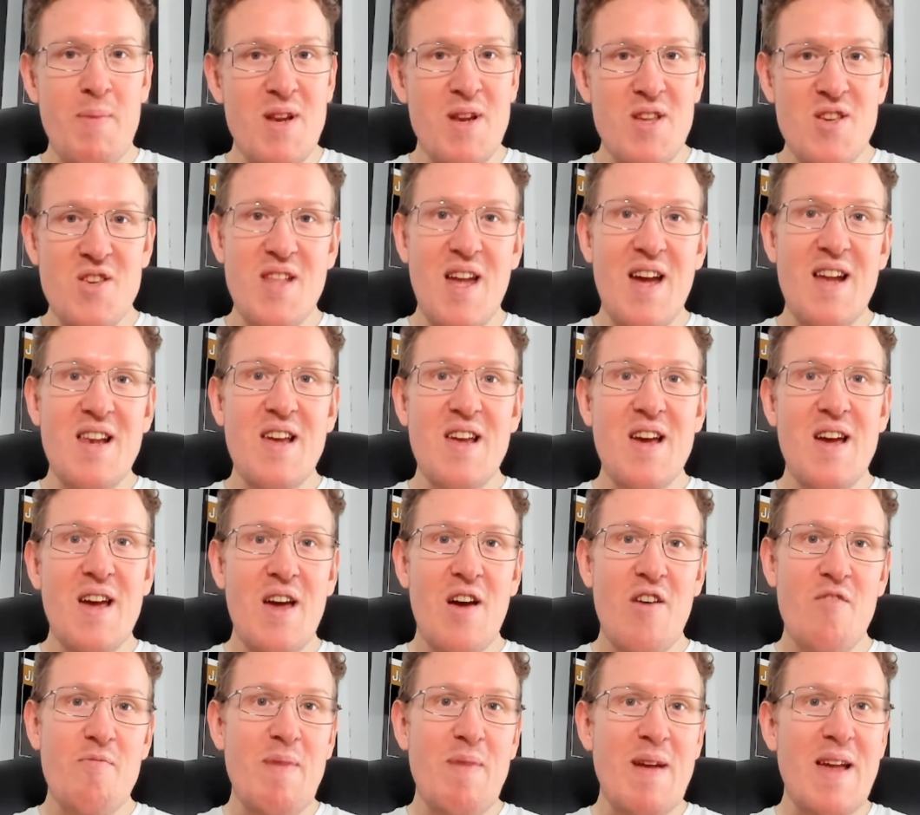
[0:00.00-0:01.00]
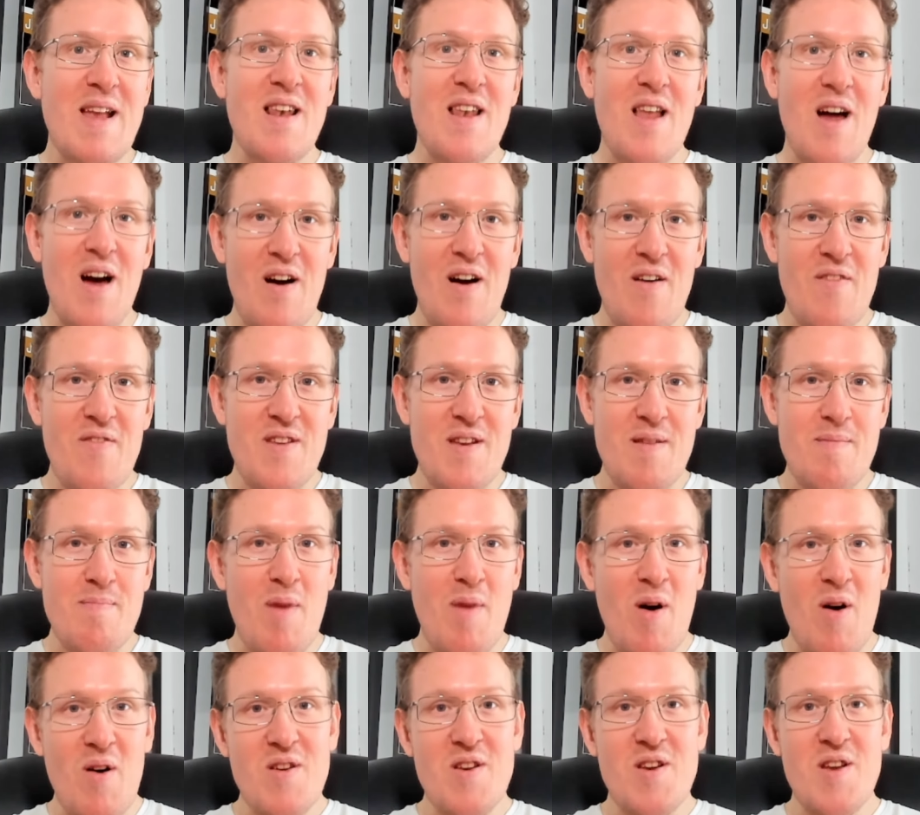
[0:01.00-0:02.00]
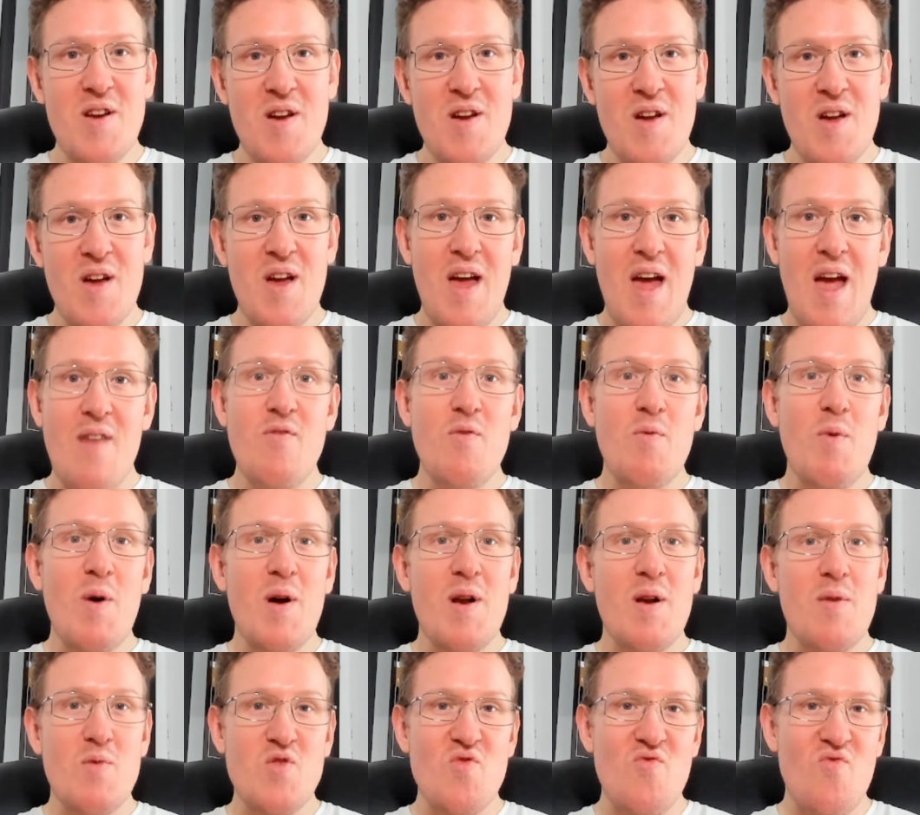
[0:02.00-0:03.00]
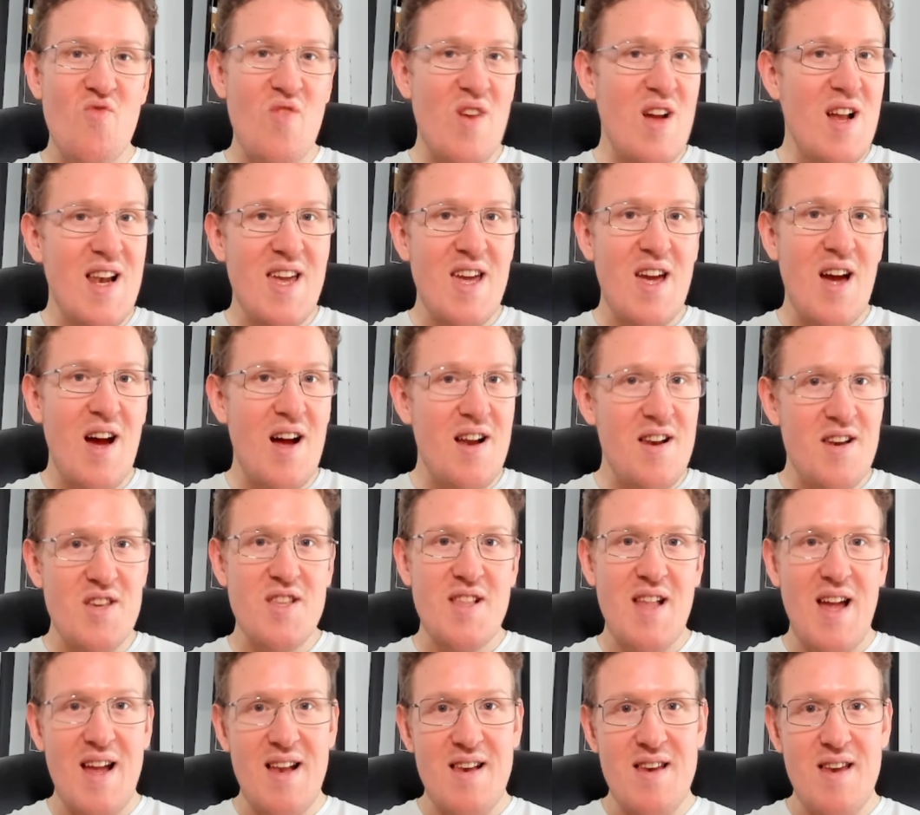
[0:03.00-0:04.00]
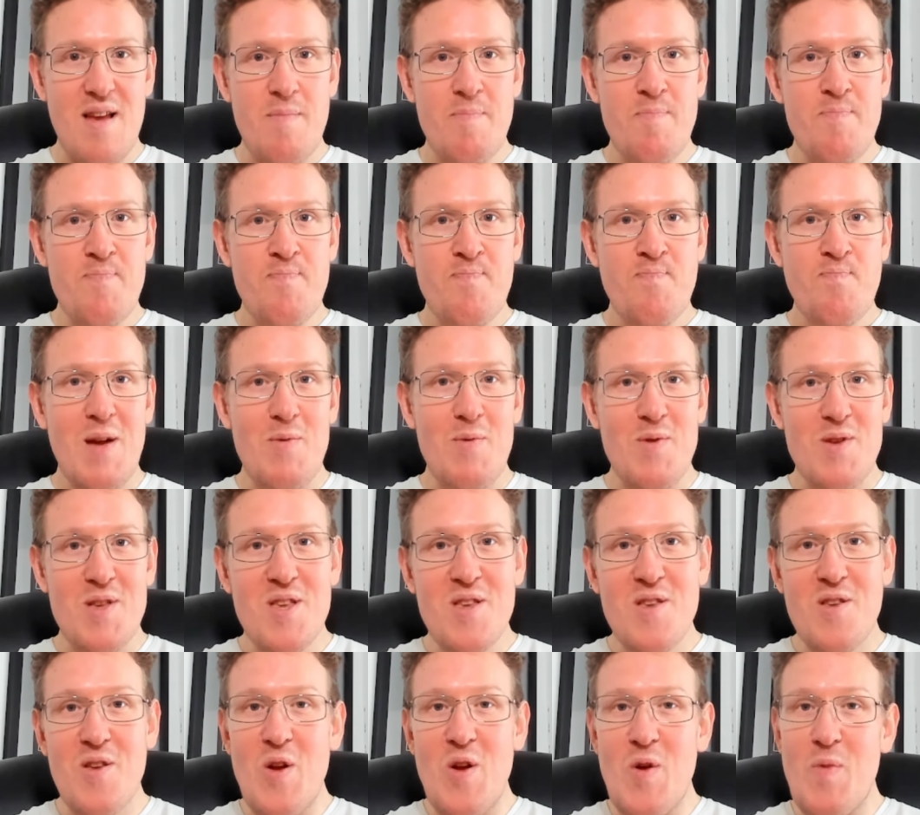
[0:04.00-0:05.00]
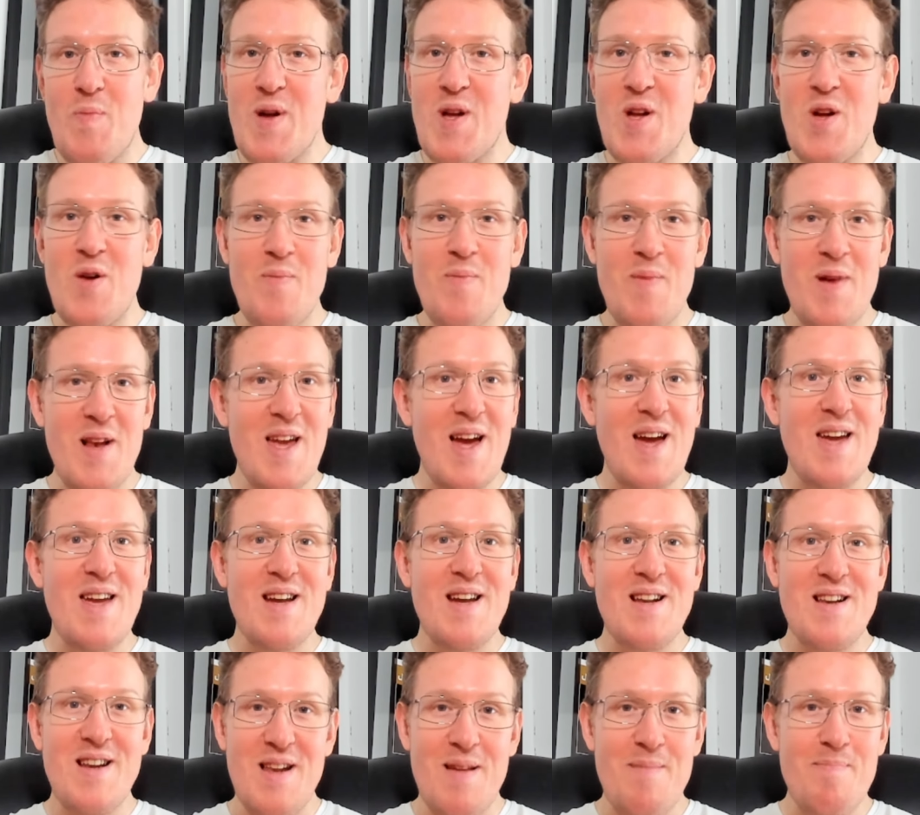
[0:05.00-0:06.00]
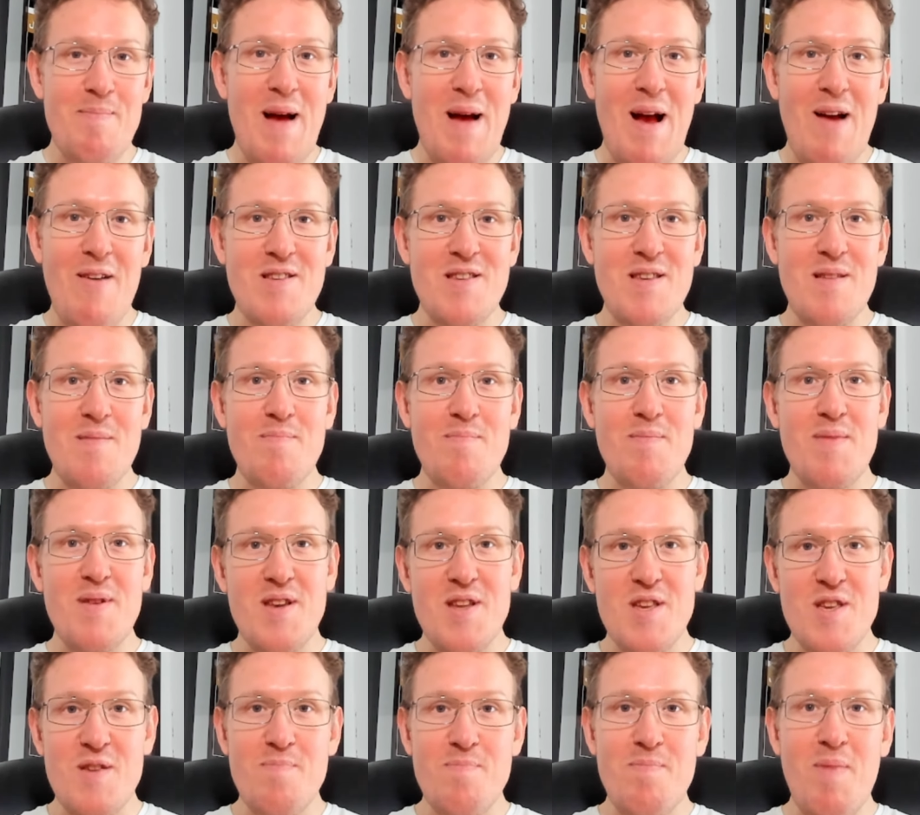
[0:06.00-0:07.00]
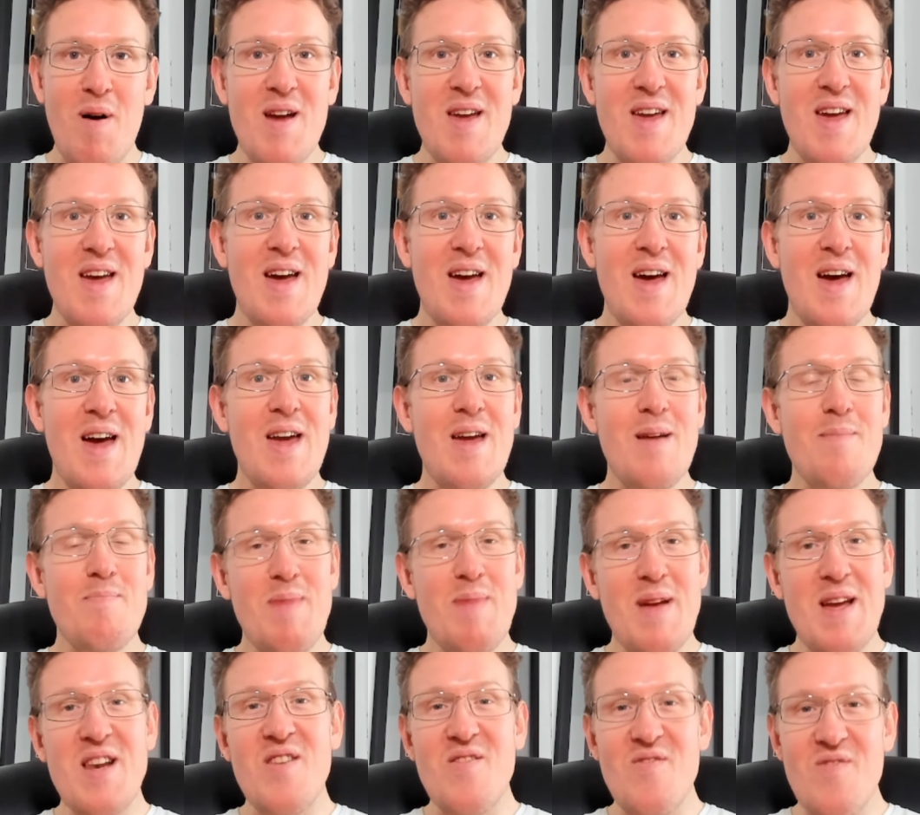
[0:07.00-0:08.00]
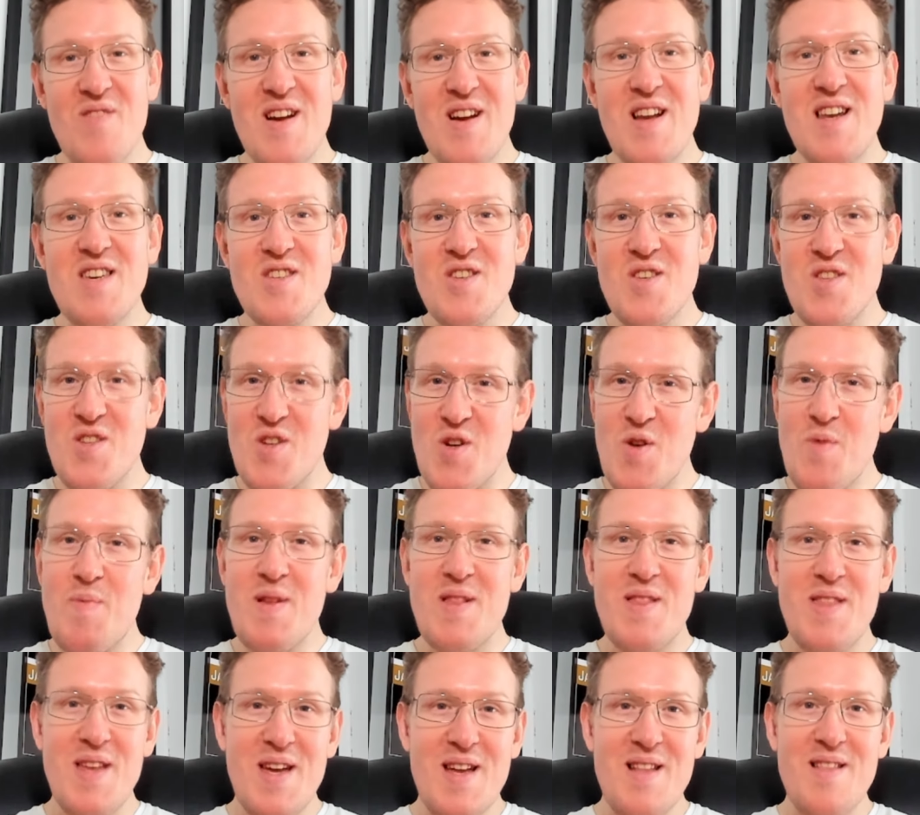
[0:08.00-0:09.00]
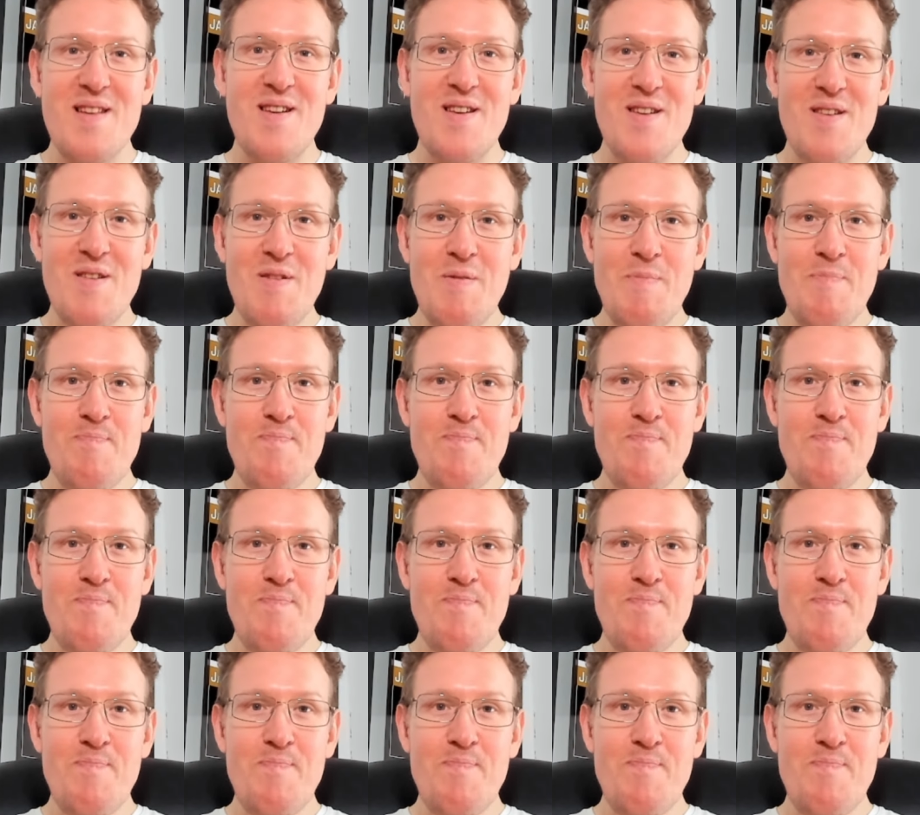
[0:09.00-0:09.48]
instead of being laughed and mocked, everyone was really understanding. It was super humiliating and embarrassing, but despite it being a really stupid thing to do,